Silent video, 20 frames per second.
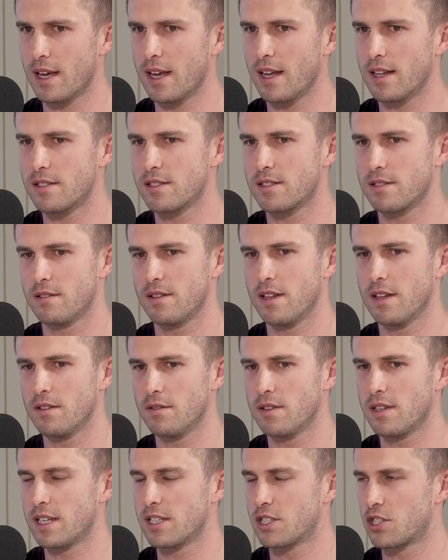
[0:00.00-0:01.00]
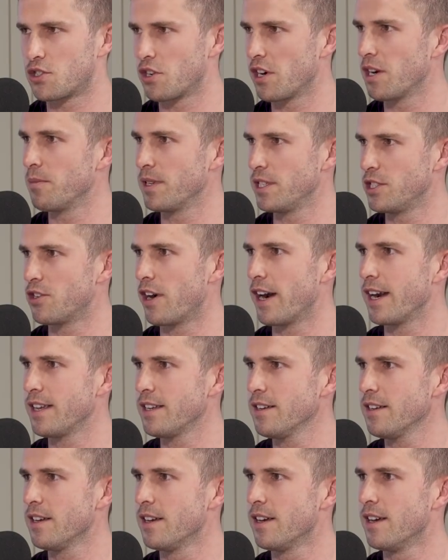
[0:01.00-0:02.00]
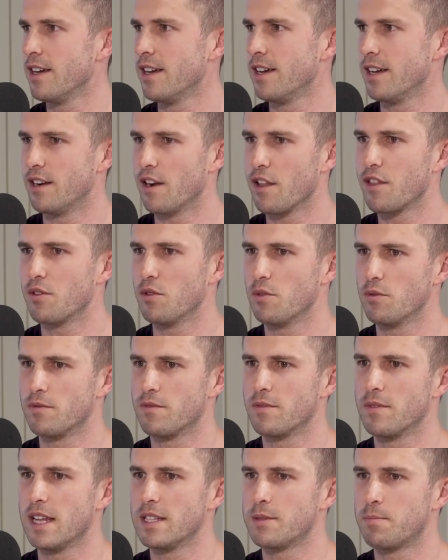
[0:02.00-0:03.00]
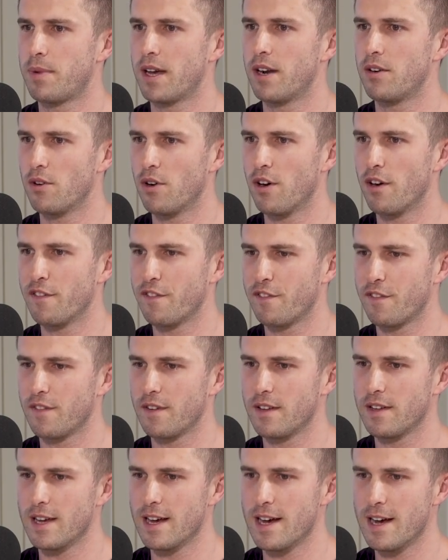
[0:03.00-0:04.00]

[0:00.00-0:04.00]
extremely draining. And I thought it's better off